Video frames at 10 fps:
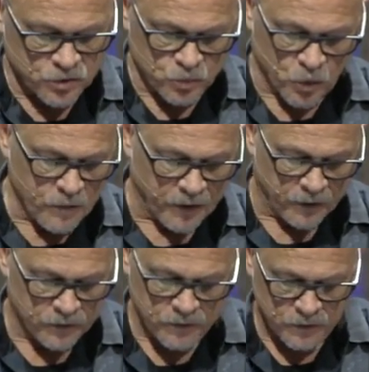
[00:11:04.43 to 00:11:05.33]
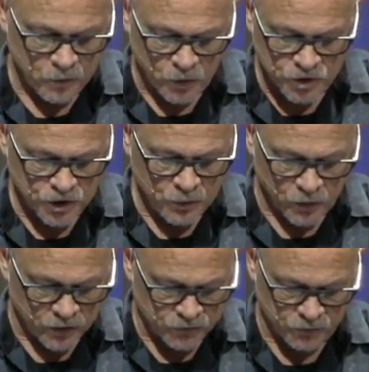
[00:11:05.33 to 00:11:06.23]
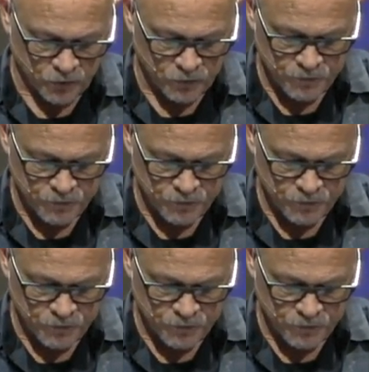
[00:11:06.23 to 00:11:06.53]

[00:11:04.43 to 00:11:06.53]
woman and what she went through.